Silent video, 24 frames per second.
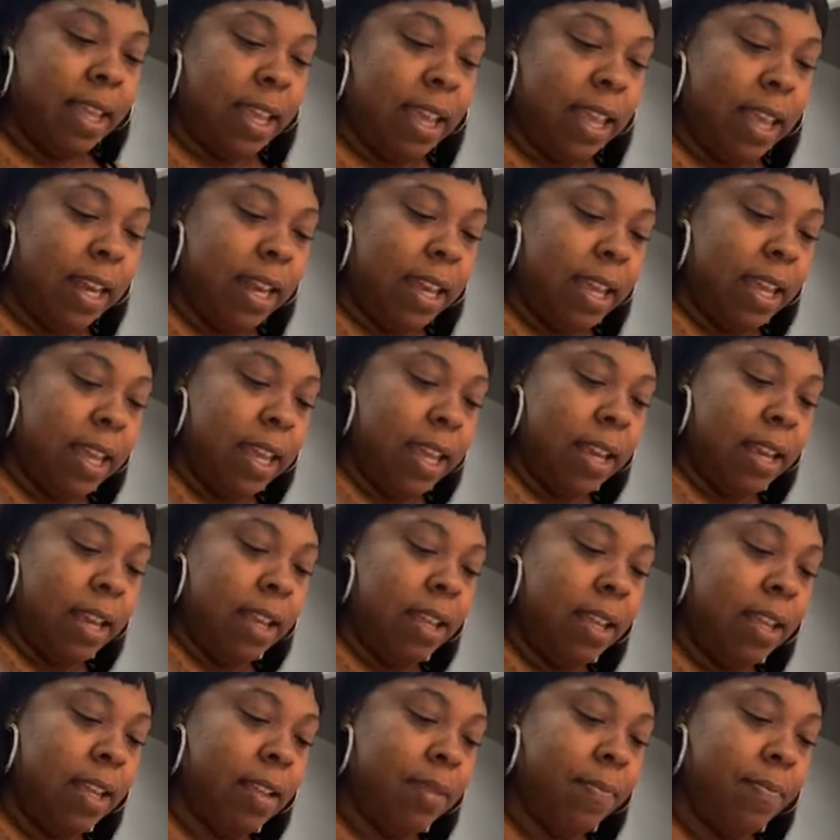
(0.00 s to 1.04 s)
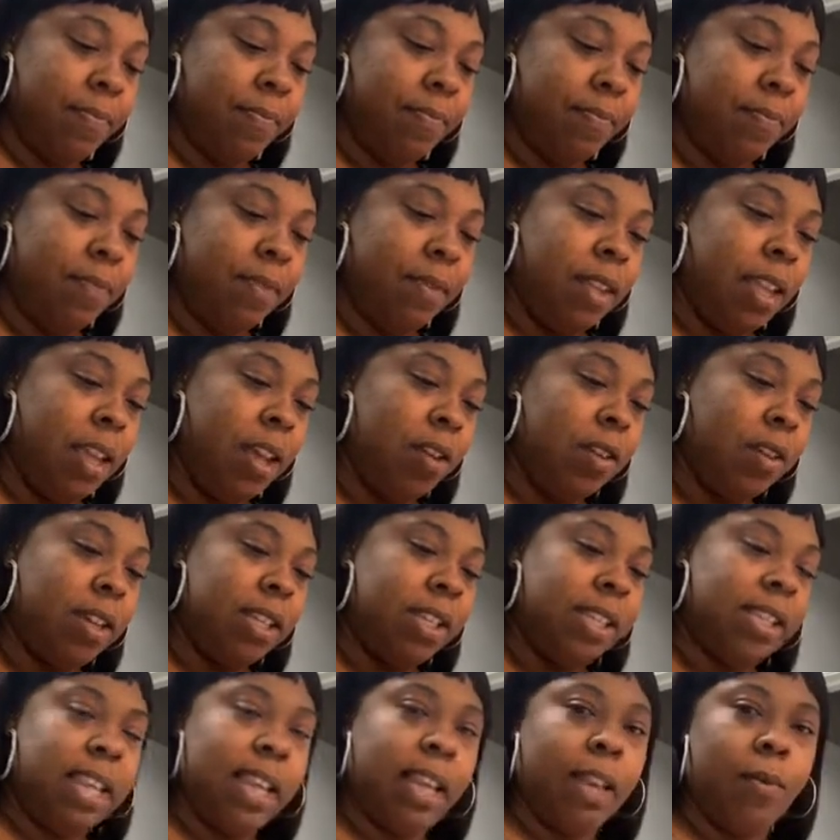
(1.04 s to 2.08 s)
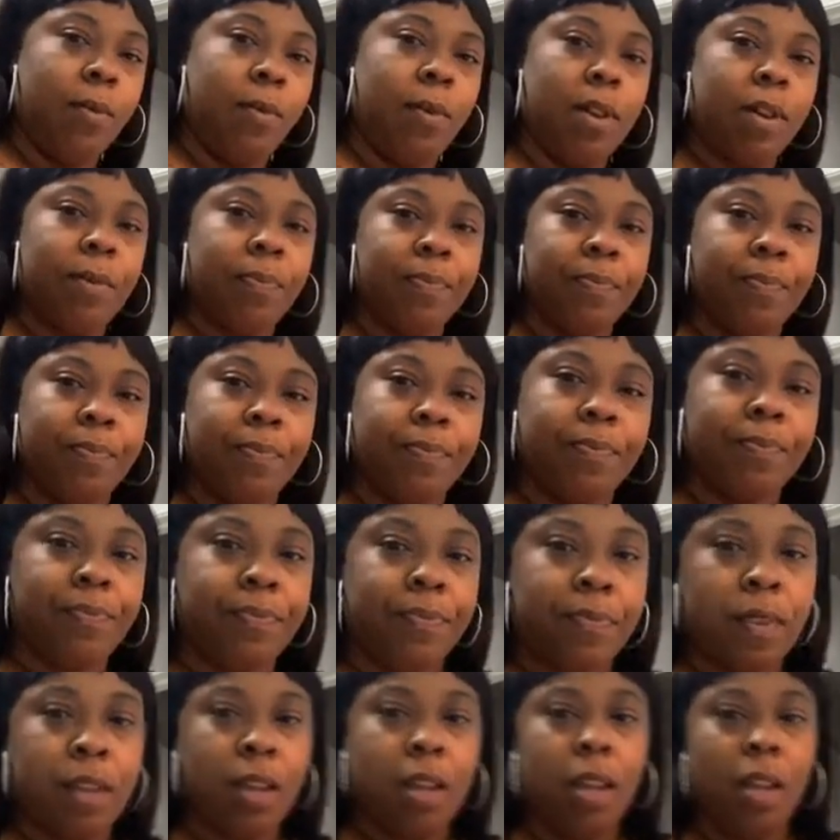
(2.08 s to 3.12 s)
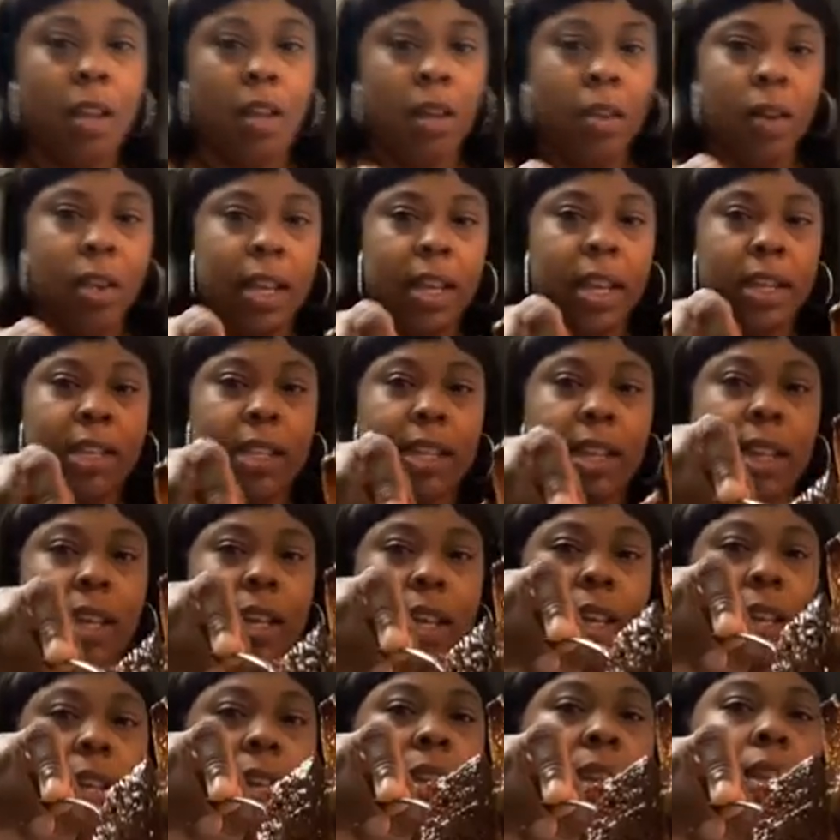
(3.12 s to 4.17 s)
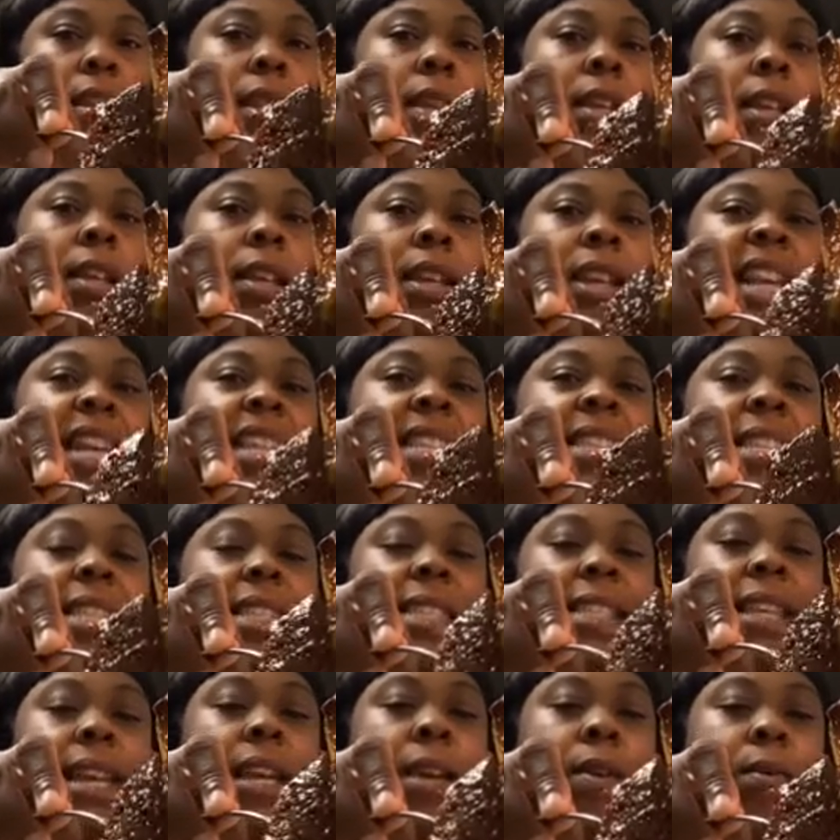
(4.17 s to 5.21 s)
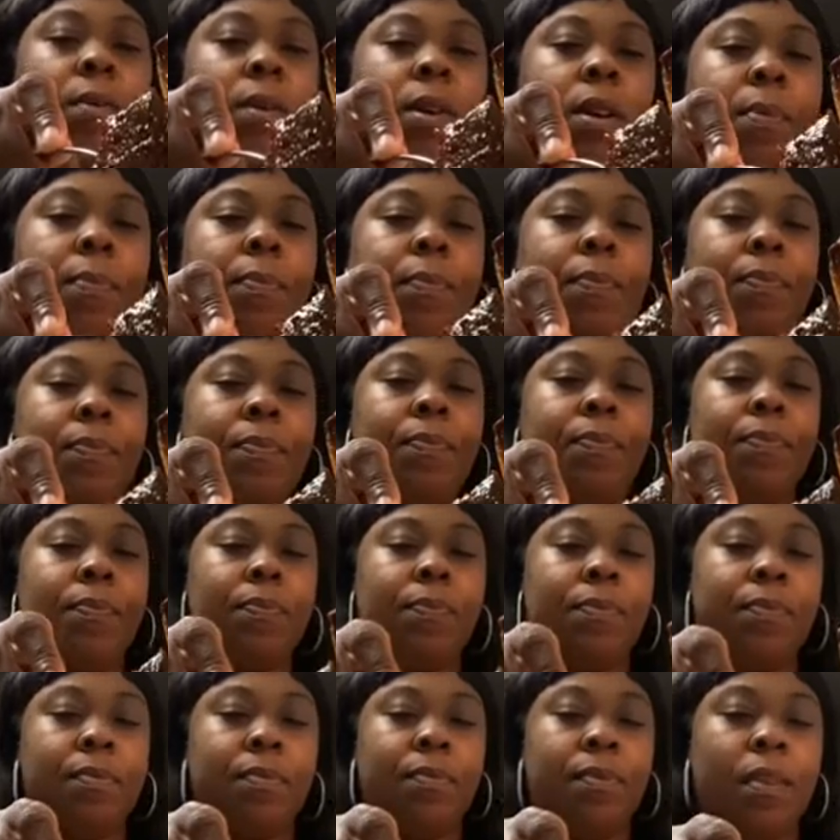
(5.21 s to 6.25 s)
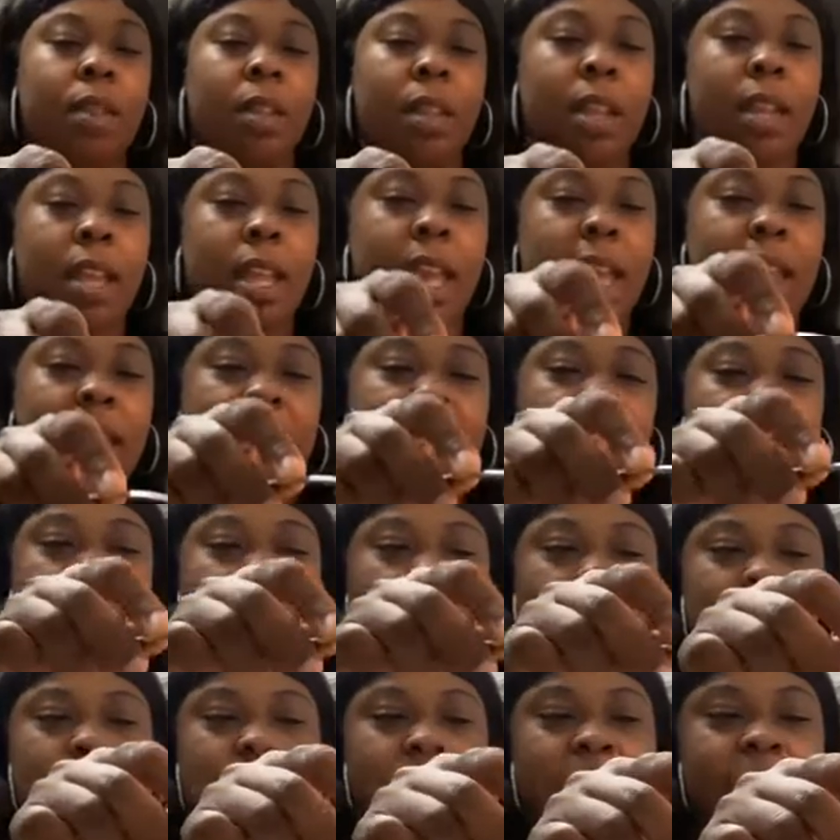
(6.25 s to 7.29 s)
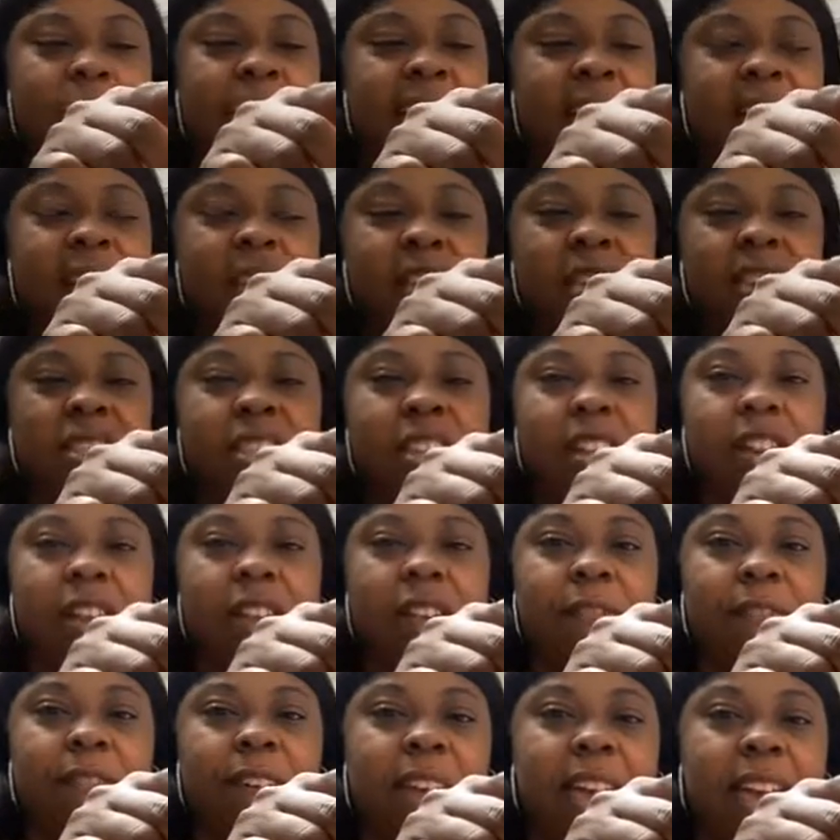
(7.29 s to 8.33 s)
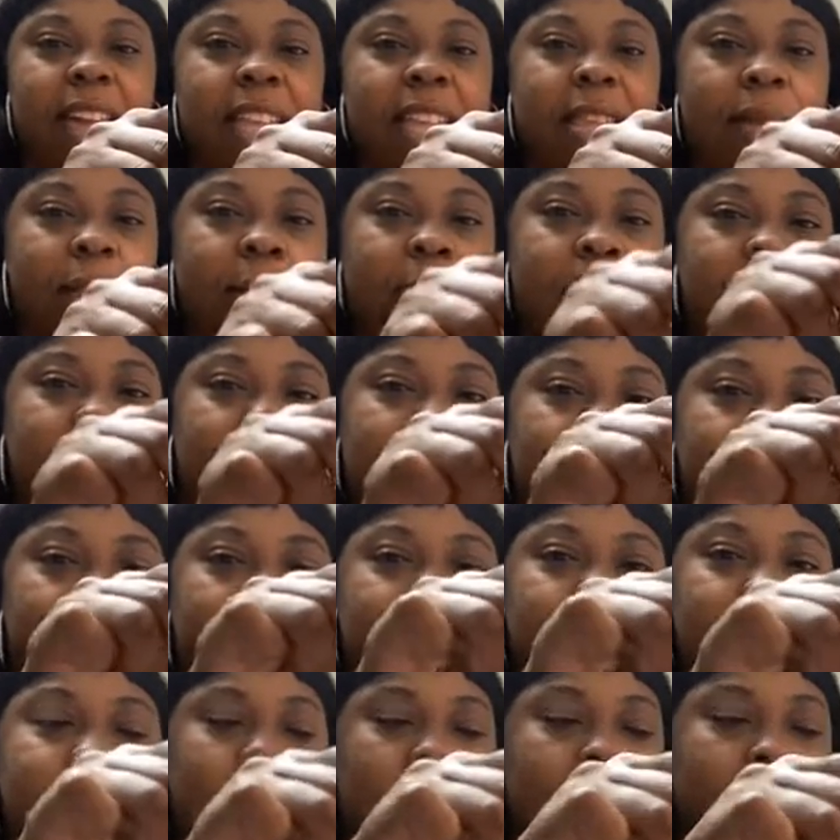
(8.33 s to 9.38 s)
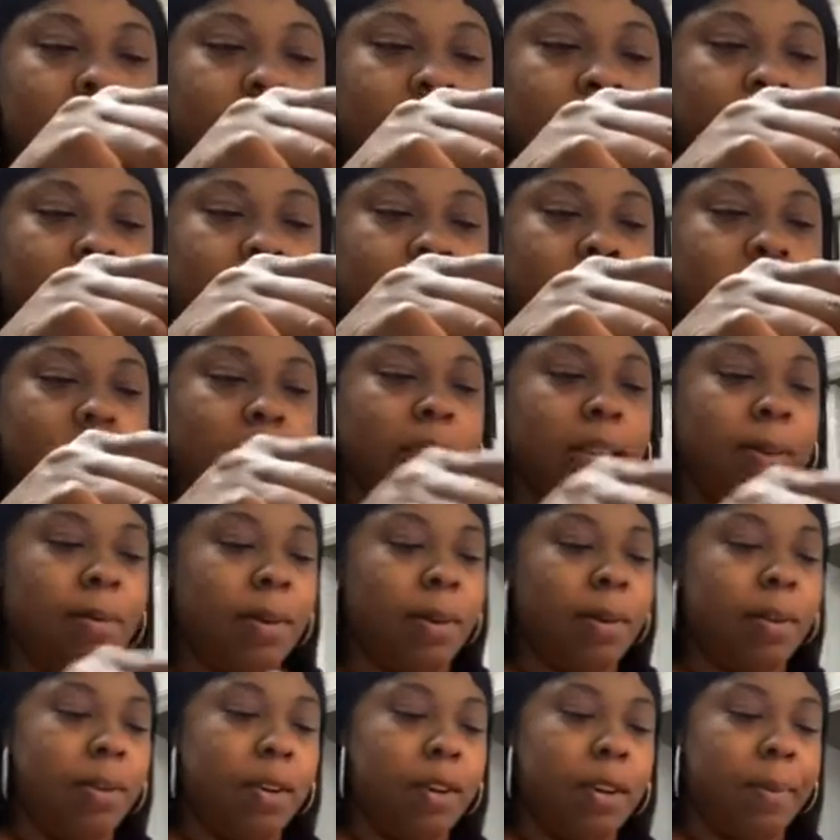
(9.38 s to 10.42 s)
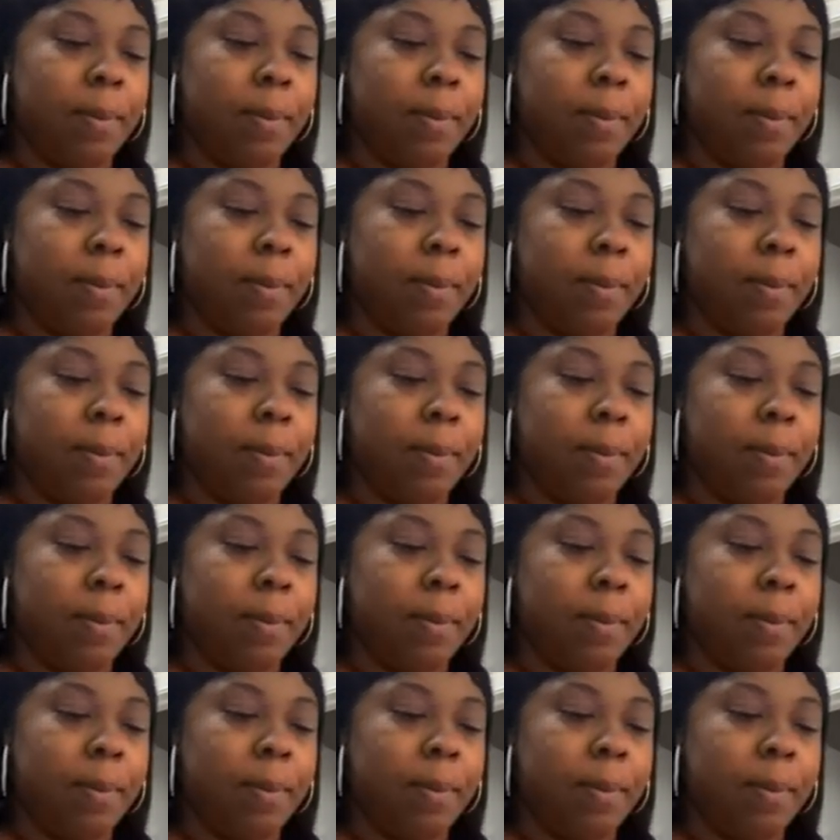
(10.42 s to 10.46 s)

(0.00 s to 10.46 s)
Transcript: And then, there go the second one. Okay, you see it? That's the second one. And it's mostly fat. You see all the fat at the bottom of it? I don't know if you can see it, but hold on.